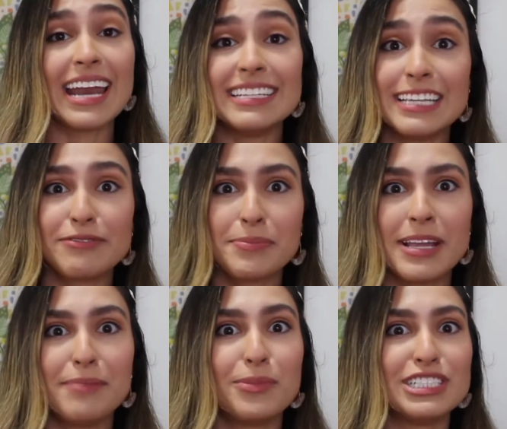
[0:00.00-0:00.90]
And a tip from
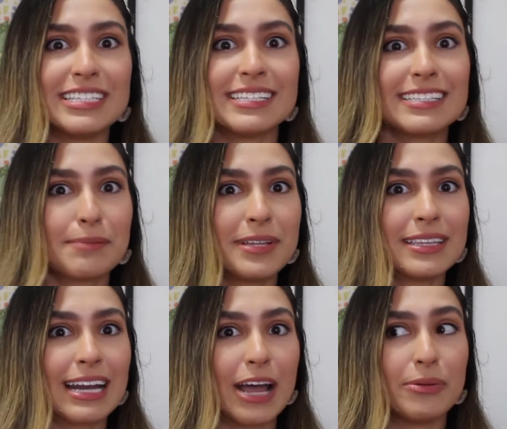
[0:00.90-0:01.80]
him, which isn't
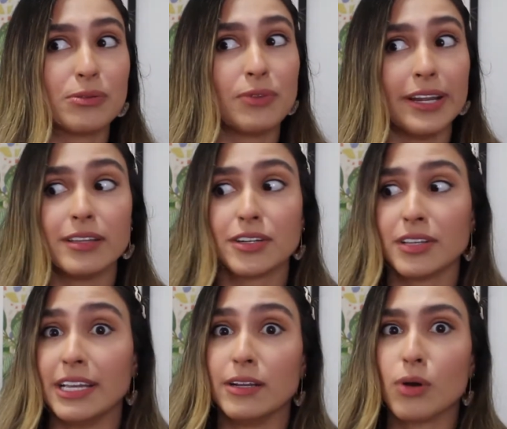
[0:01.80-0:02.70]
something that I would
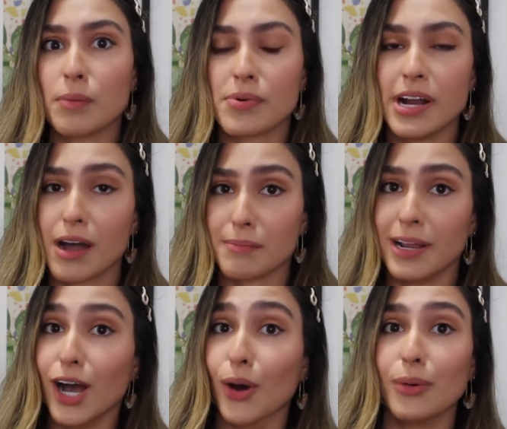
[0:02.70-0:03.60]
regularly incorporate on
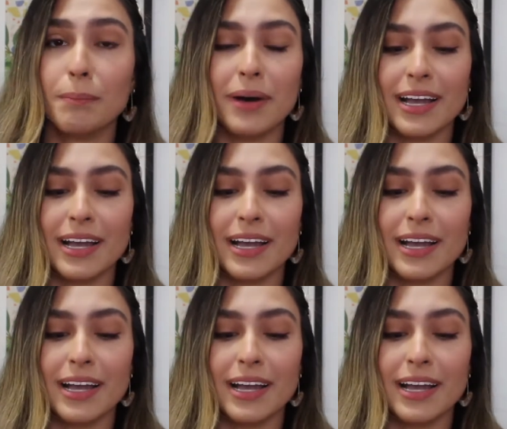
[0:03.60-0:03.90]
my own,